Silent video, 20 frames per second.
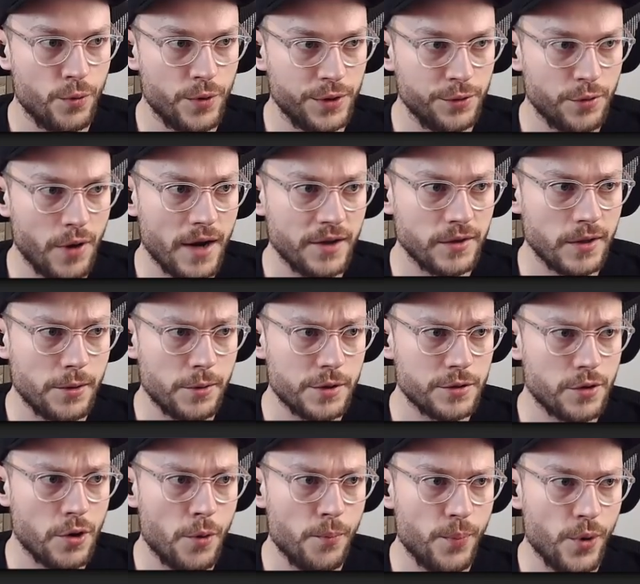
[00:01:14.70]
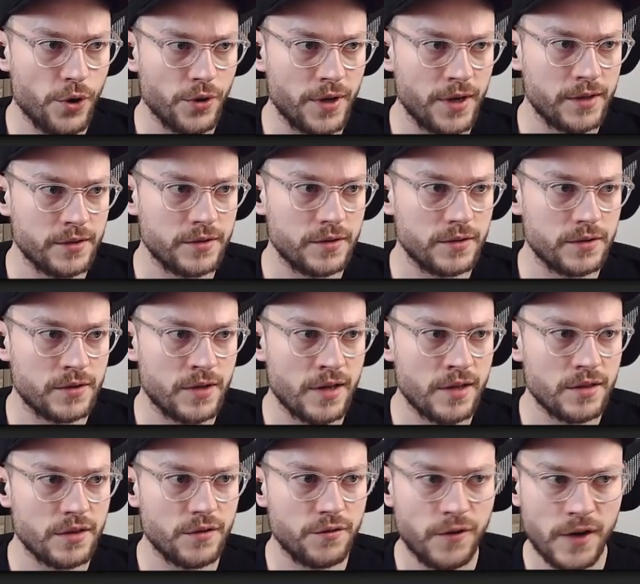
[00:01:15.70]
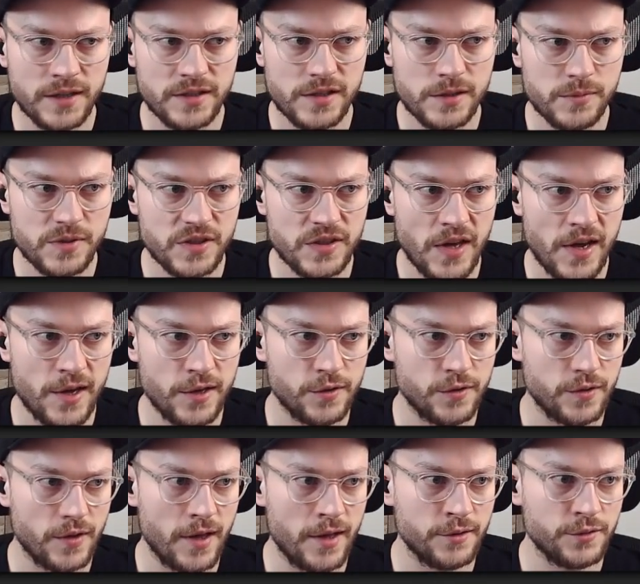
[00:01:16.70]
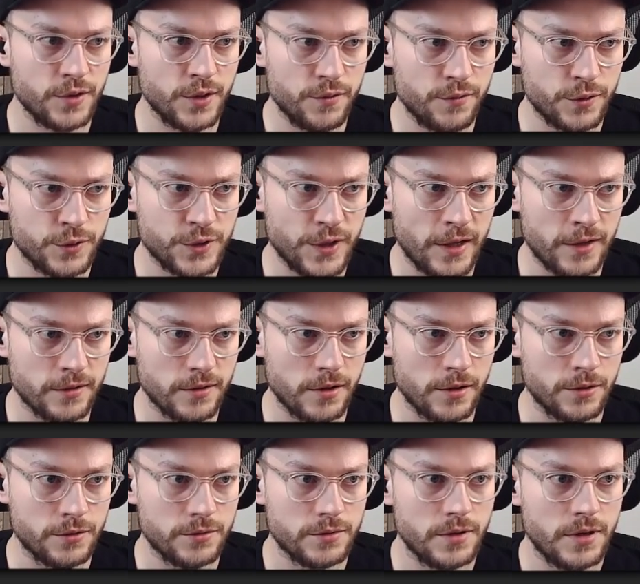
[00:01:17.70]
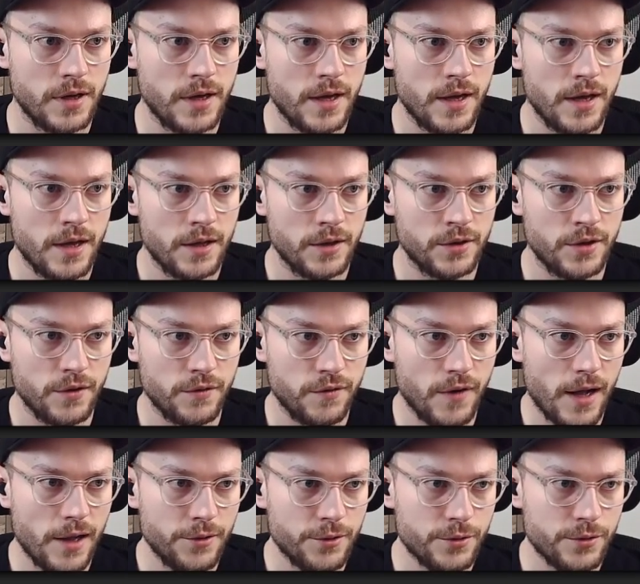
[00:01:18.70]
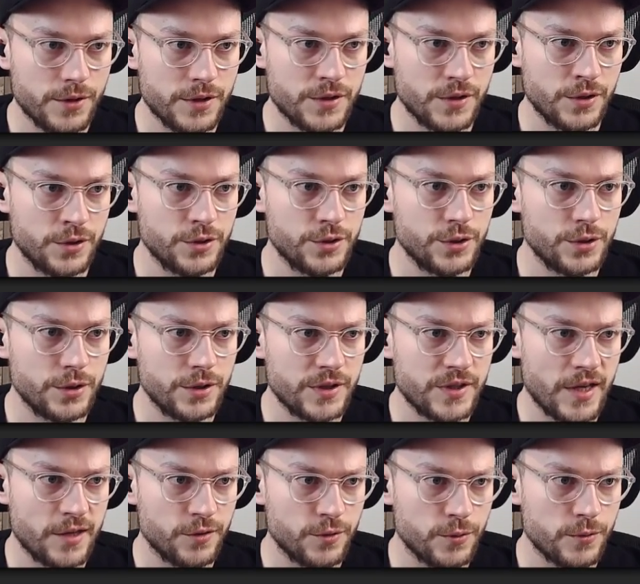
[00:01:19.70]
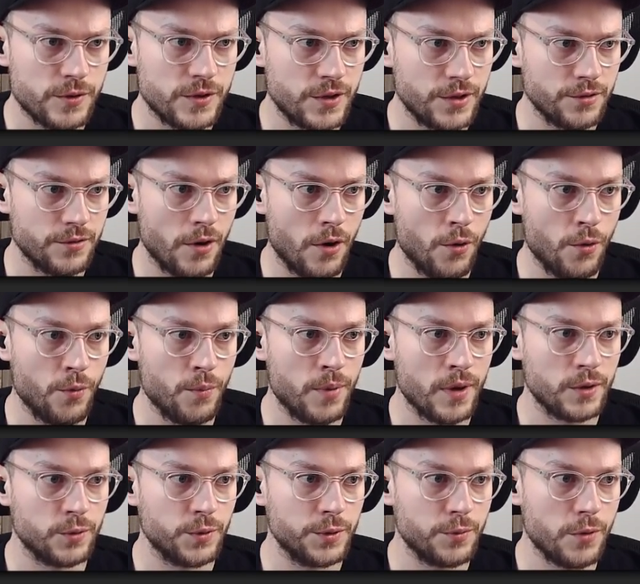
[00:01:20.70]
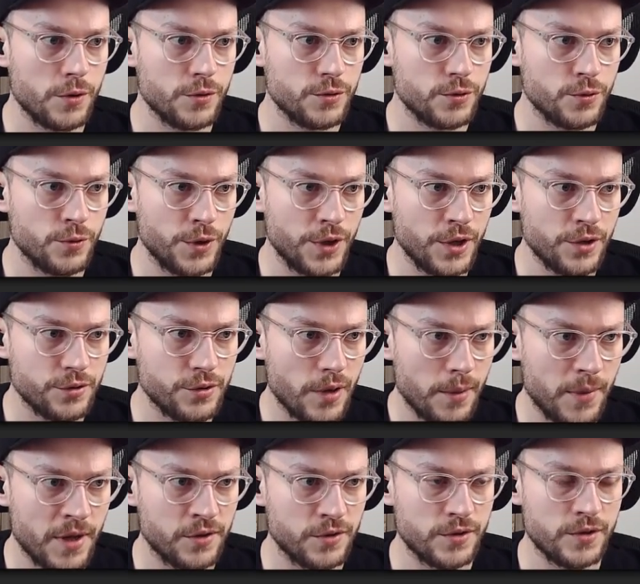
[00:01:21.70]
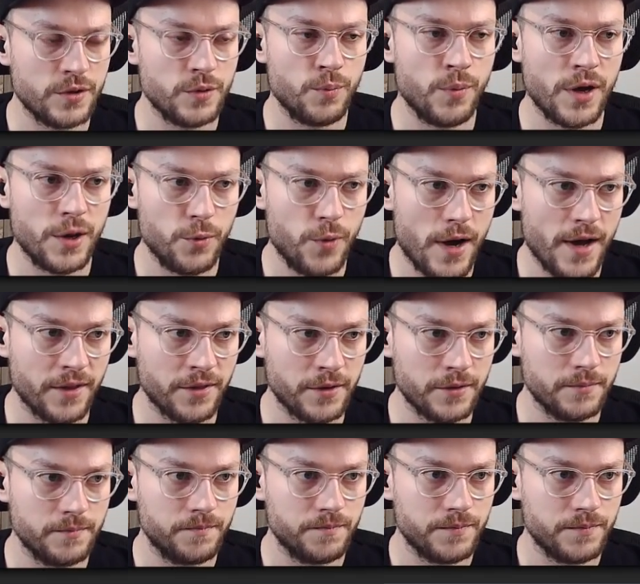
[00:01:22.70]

we write our component, then define some state and event handler. The value is initially set to 0, but we want to increment it by 1.